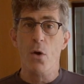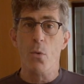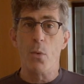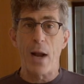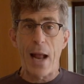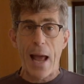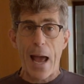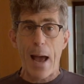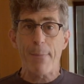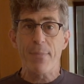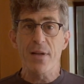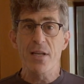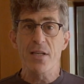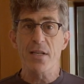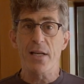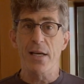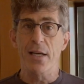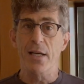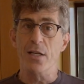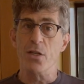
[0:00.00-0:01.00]
What
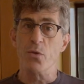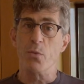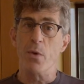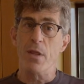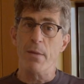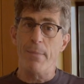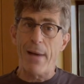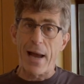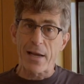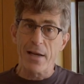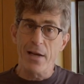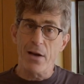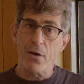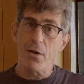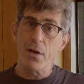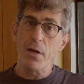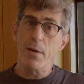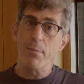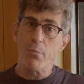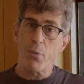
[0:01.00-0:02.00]
happens is when the
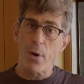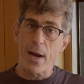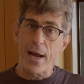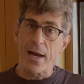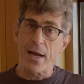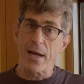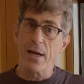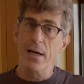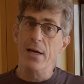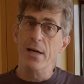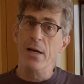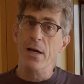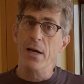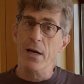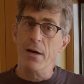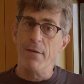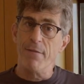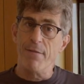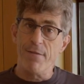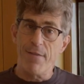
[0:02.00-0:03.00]
bacteria break
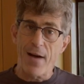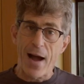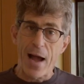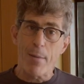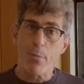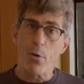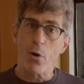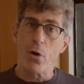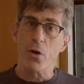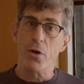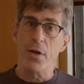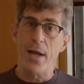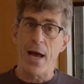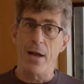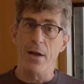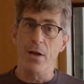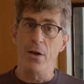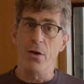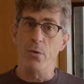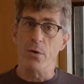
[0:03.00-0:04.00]
fiber
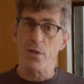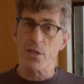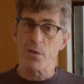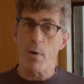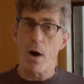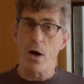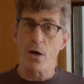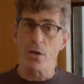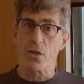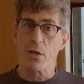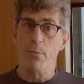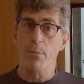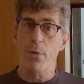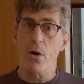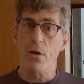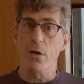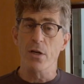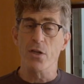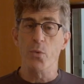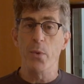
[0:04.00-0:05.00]
down into its smallest
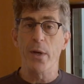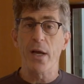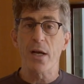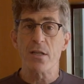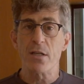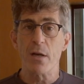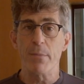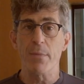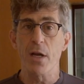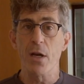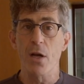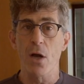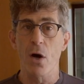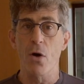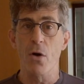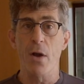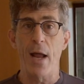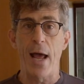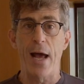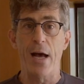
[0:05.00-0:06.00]
components, we get something
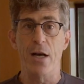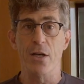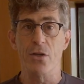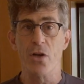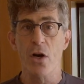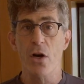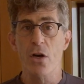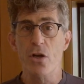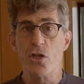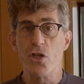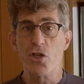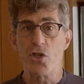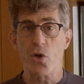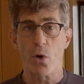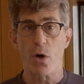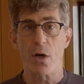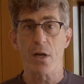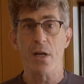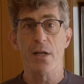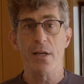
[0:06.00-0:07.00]
known as
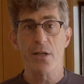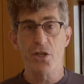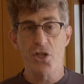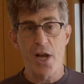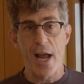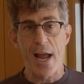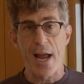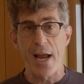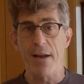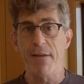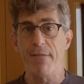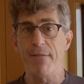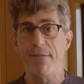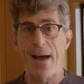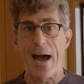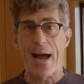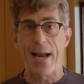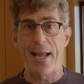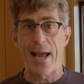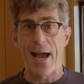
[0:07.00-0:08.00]
short chain
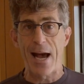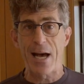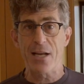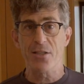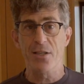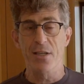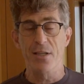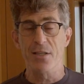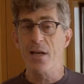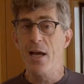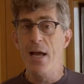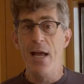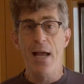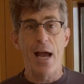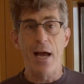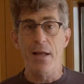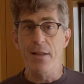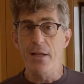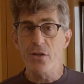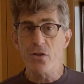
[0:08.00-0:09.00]
fatty acids.
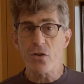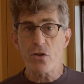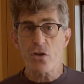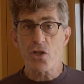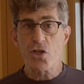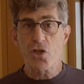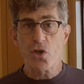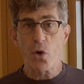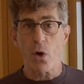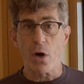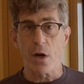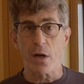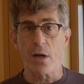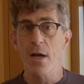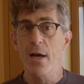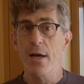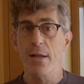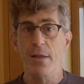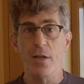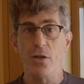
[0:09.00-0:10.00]
And these are short.
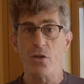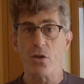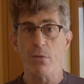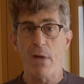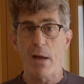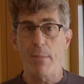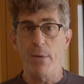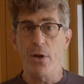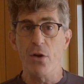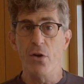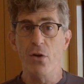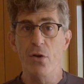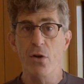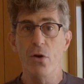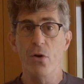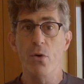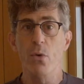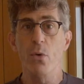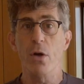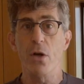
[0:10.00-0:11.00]
These are maybe
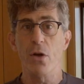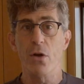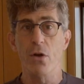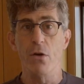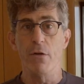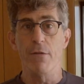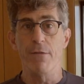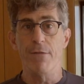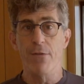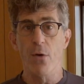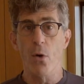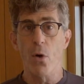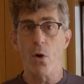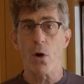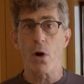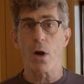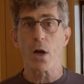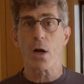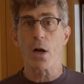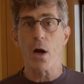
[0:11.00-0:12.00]
2 to
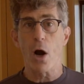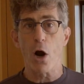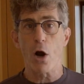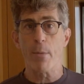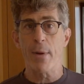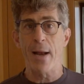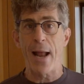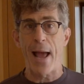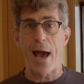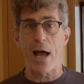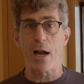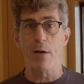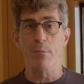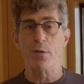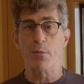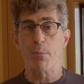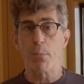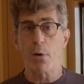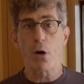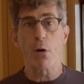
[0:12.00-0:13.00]
4 carbon
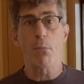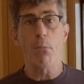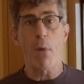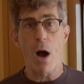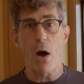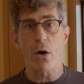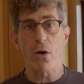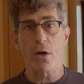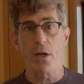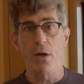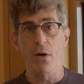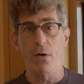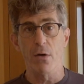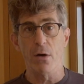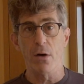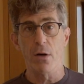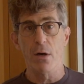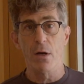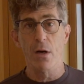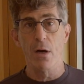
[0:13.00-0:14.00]
atoms per molecule.